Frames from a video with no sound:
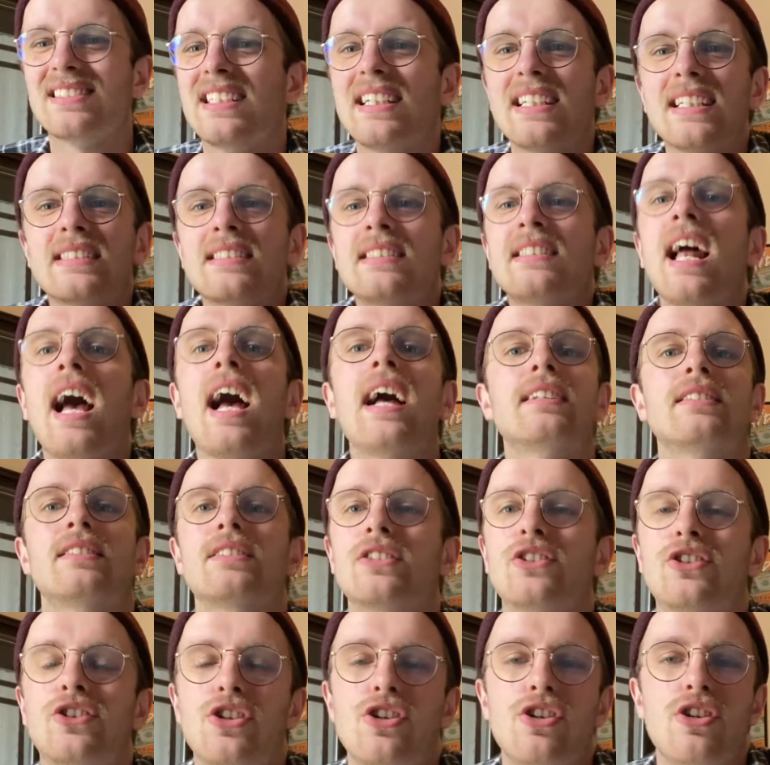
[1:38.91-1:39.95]
it's not
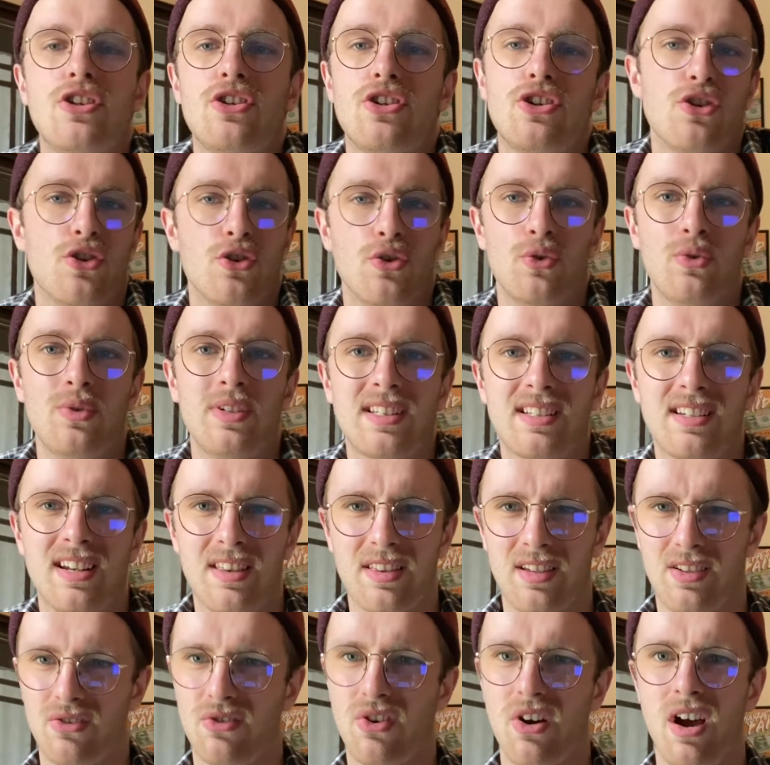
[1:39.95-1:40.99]
you, it's
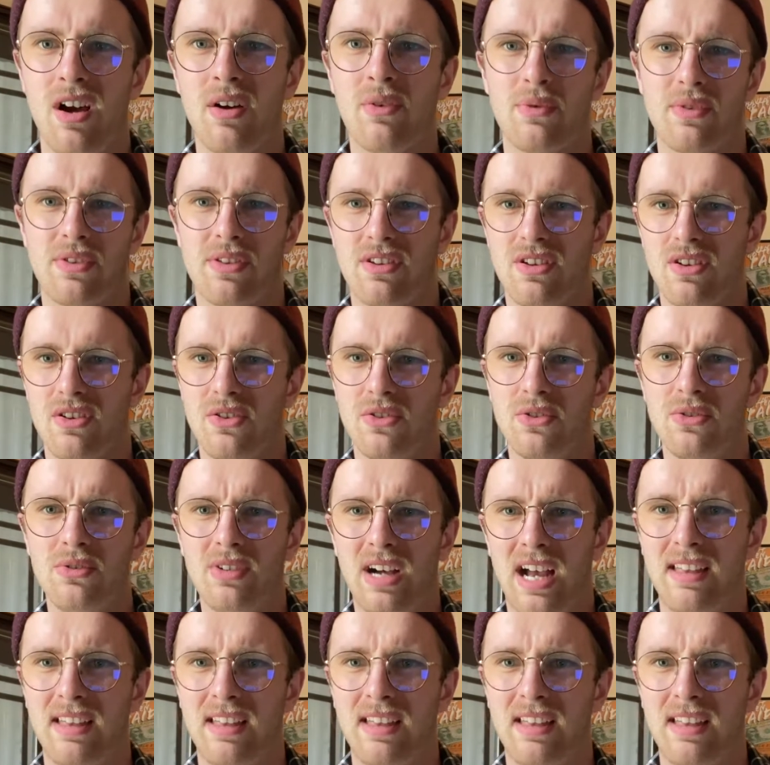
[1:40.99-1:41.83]
nothing wrong with you.